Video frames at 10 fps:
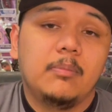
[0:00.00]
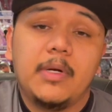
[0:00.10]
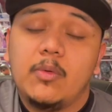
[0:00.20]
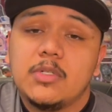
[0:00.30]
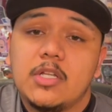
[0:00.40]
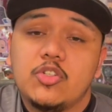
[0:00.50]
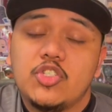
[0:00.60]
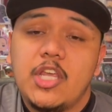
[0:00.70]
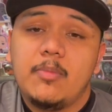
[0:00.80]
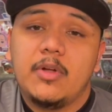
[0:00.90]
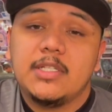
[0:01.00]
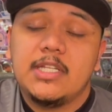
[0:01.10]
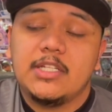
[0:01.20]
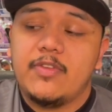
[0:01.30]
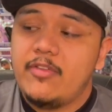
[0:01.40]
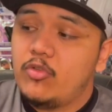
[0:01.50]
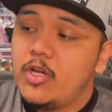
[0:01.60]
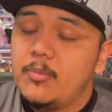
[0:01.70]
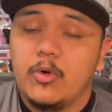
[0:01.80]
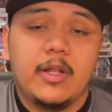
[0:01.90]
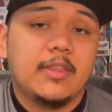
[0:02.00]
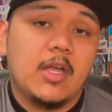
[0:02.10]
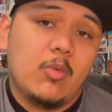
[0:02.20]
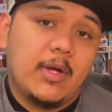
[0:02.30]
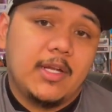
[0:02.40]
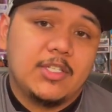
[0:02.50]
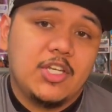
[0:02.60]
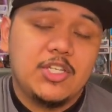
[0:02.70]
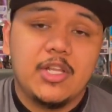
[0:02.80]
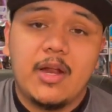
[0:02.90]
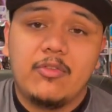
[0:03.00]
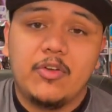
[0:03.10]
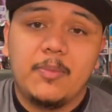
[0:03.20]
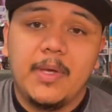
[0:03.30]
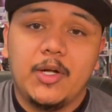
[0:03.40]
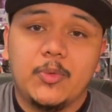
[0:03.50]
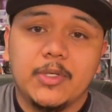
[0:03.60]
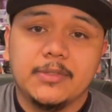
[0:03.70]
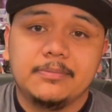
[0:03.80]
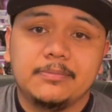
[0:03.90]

But it was also chambered in 6.5 Creedmoor and I thought, why not change it out for a better one?